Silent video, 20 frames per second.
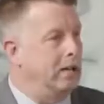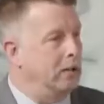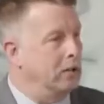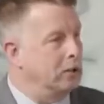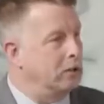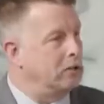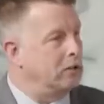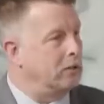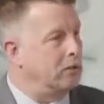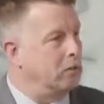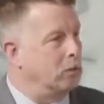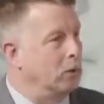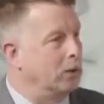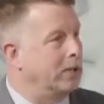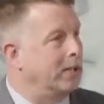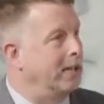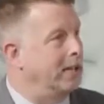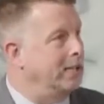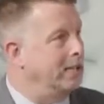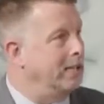years of
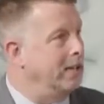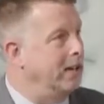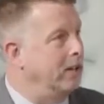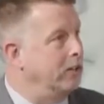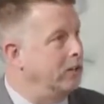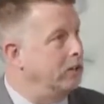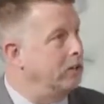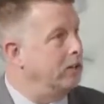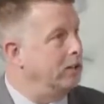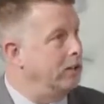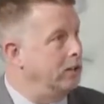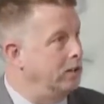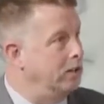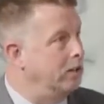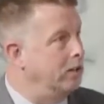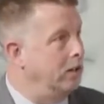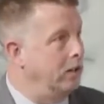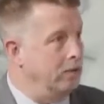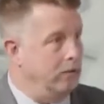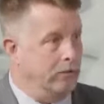working together in
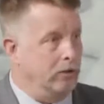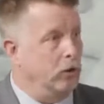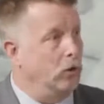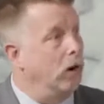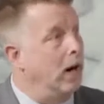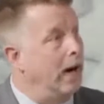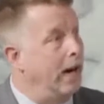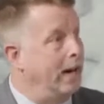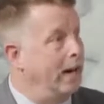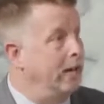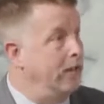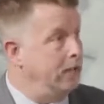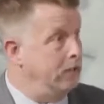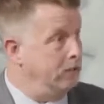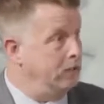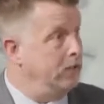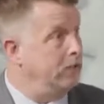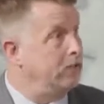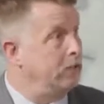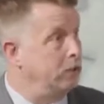a variety of
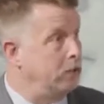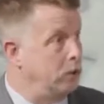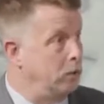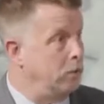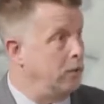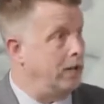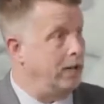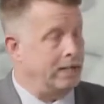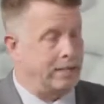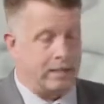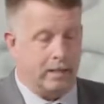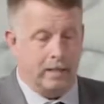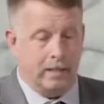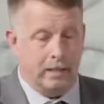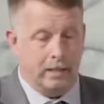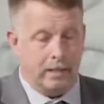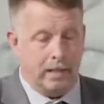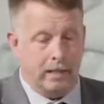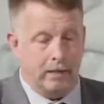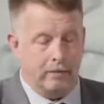different
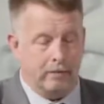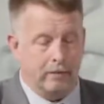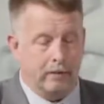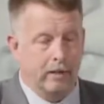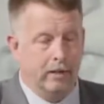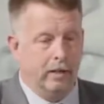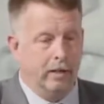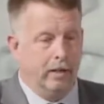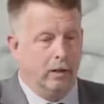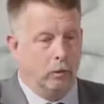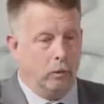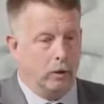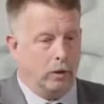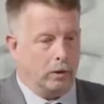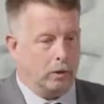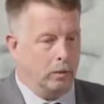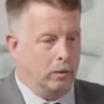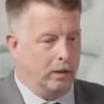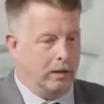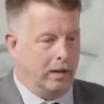capacities. I've
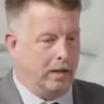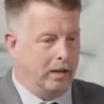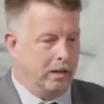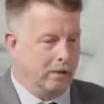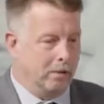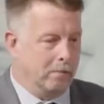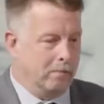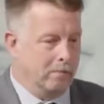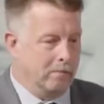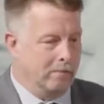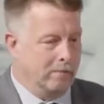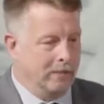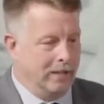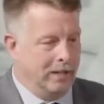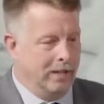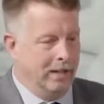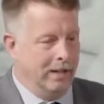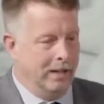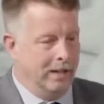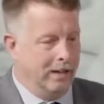worked with him
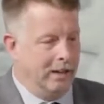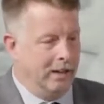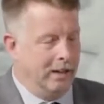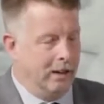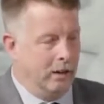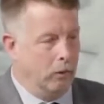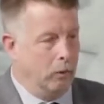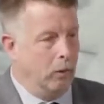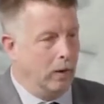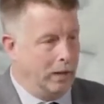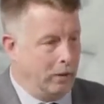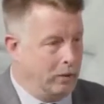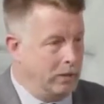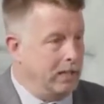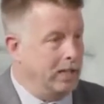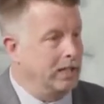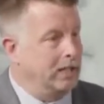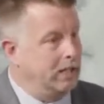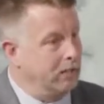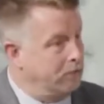when he was
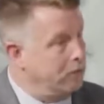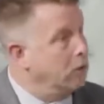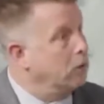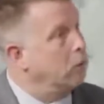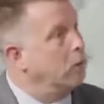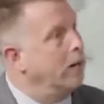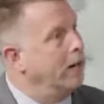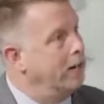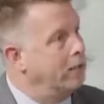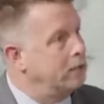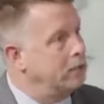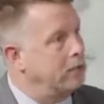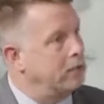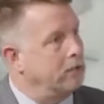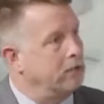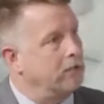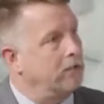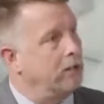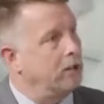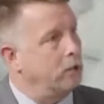in different ranks at
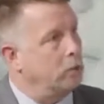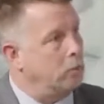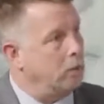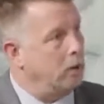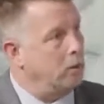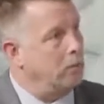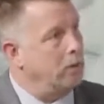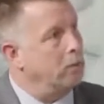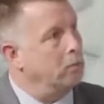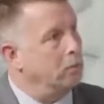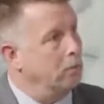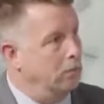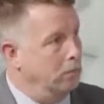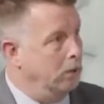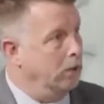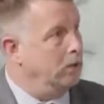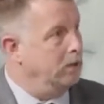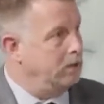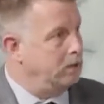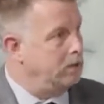the fire department,
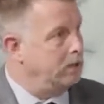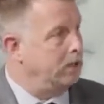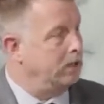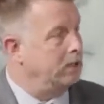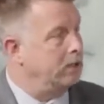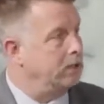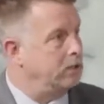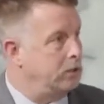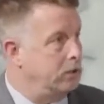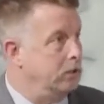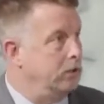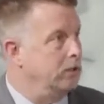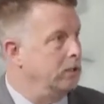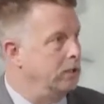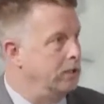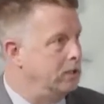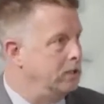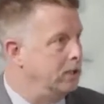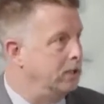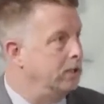but
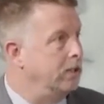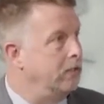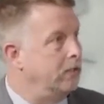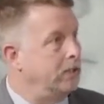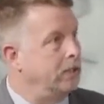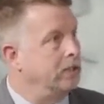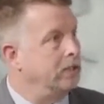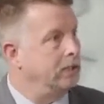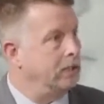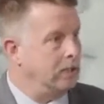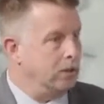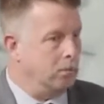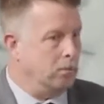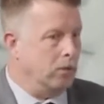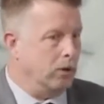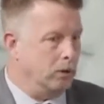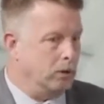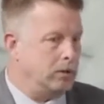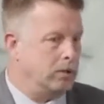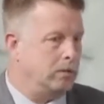certainly significantly the
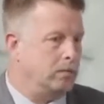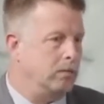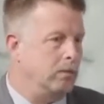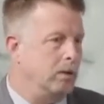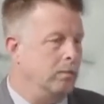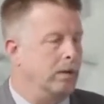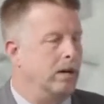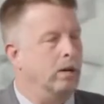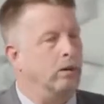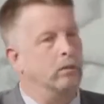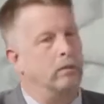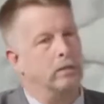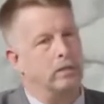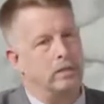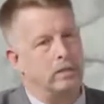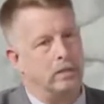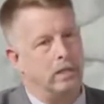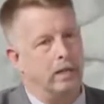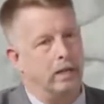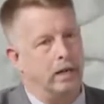most amount
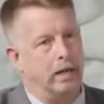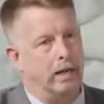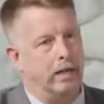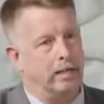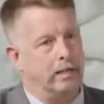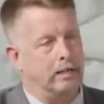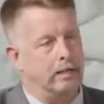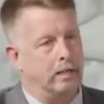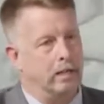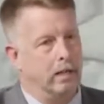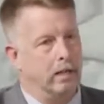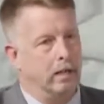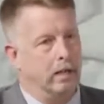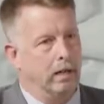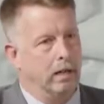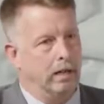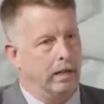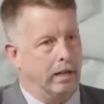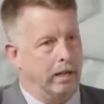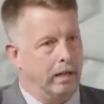was as
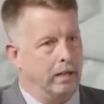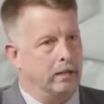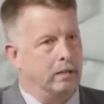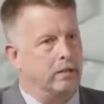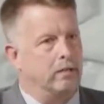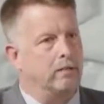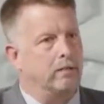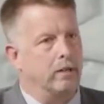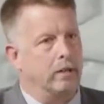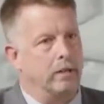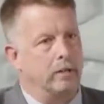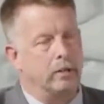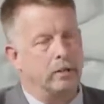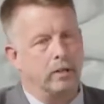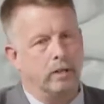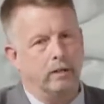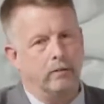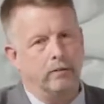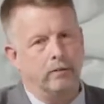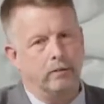the fire
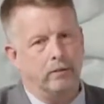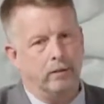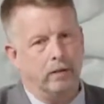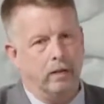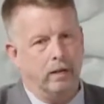chief.